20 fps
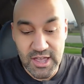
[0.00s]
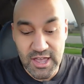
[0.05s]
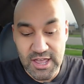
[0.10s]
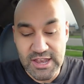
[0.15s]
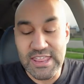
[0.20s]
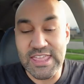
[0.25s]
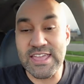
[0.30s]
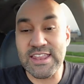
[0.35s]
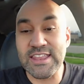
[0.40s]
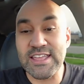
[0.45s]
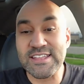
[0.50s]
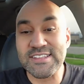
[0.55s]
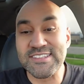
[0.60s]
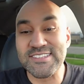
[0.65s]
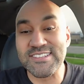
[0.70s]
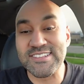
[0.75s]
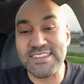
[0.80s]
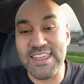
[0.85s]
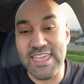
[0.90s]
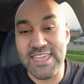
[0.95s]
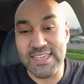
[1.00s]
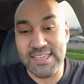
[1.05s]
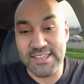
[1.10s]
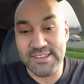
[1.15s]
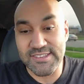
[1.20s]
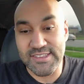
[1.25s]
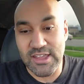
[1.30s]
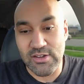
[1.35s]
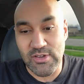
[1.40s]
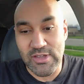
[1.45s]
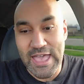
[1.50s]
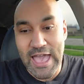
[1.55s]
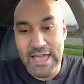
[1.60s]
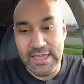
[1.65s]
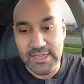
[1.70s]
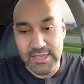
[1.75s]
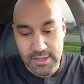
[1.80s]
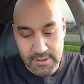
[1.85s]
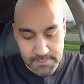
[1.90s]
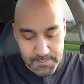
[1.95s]
onion steak
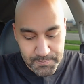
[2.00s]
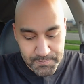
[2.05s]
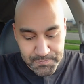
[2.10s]
teriyaki.